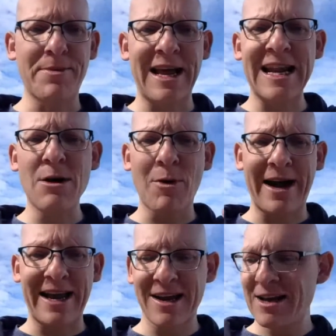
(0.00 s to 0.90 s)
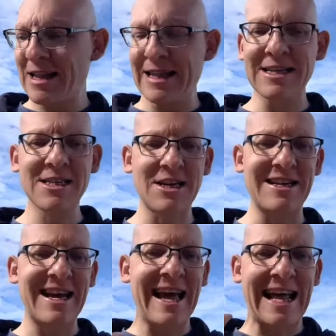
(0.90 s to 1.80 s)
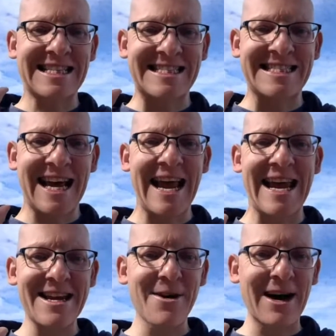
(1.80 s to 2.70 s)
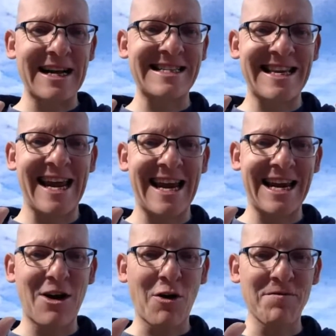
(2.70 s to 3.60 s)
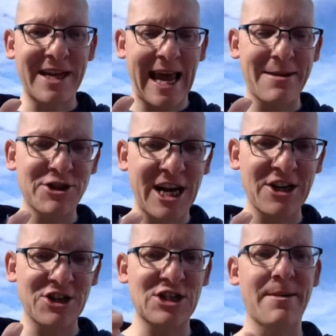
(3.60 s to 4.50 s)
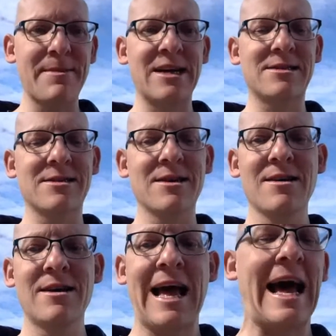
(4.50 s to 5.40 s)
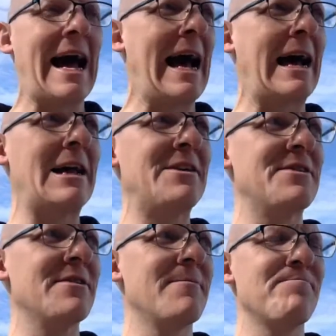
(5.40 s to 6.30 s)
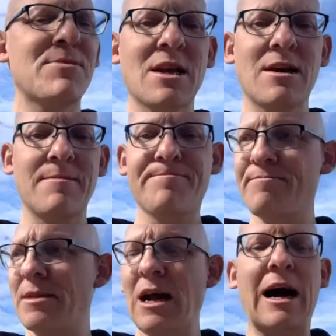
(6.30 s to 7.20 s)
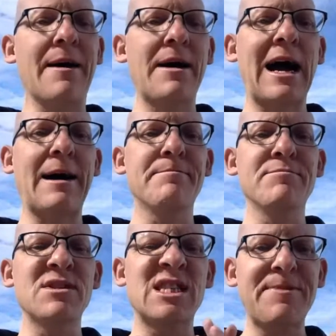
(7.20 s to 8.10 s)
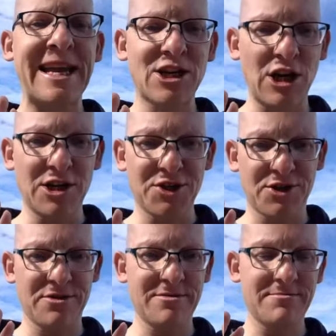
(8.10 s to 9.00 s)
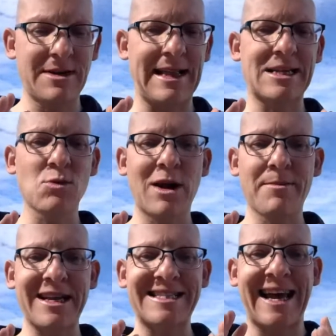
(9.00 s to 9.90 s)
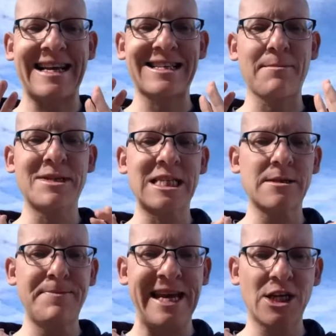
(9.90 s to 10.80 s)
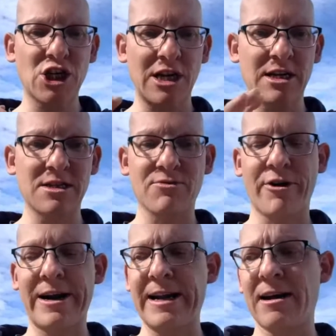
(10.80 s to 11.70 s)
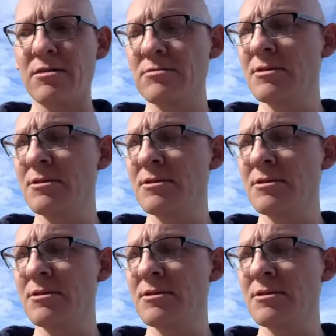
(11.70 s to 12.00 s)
But anyway, listen, it's day 19 of the Game Changers Summit, and I'm speechless. That's all I'm going to say is I'm speechless right now.